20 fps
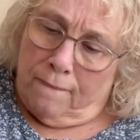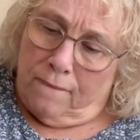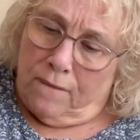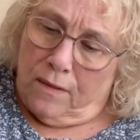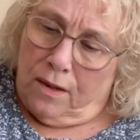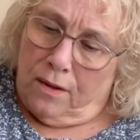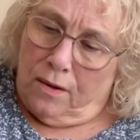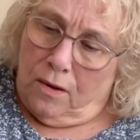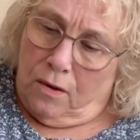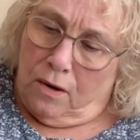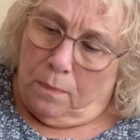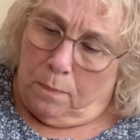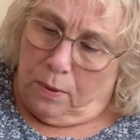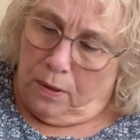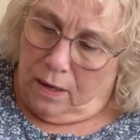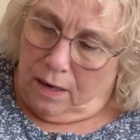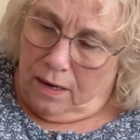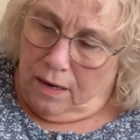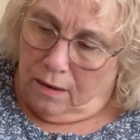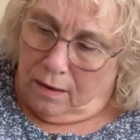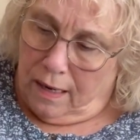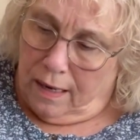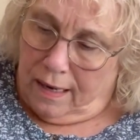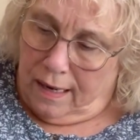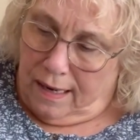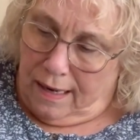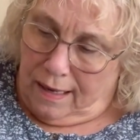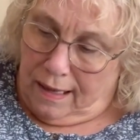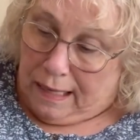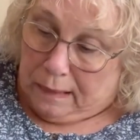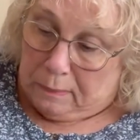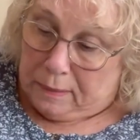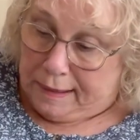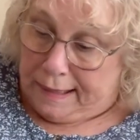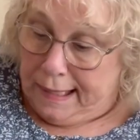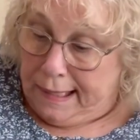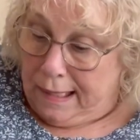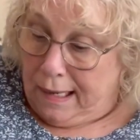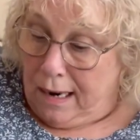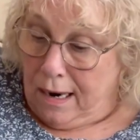so to put, you know, like any
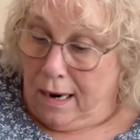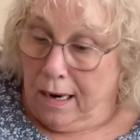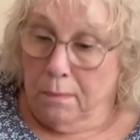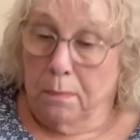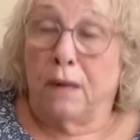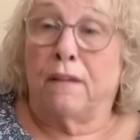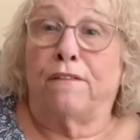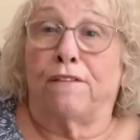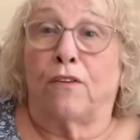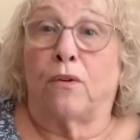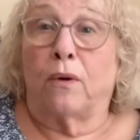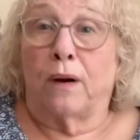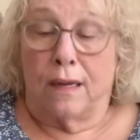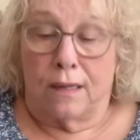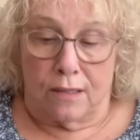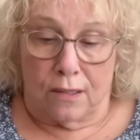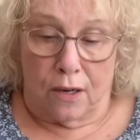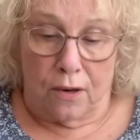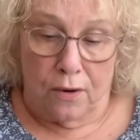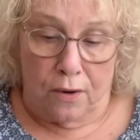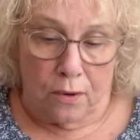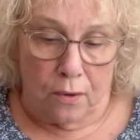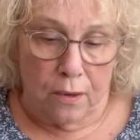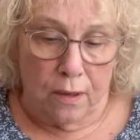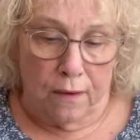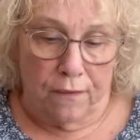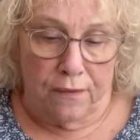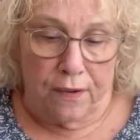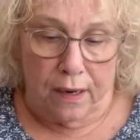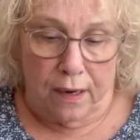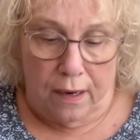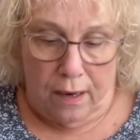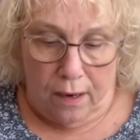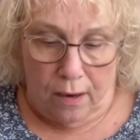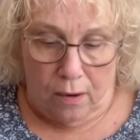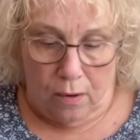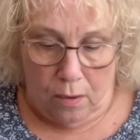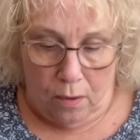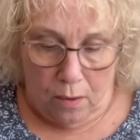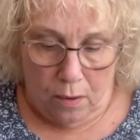lipstick on before I start doing the
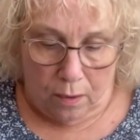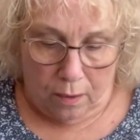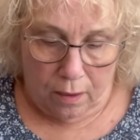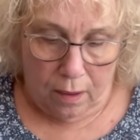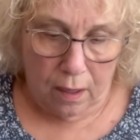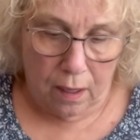video or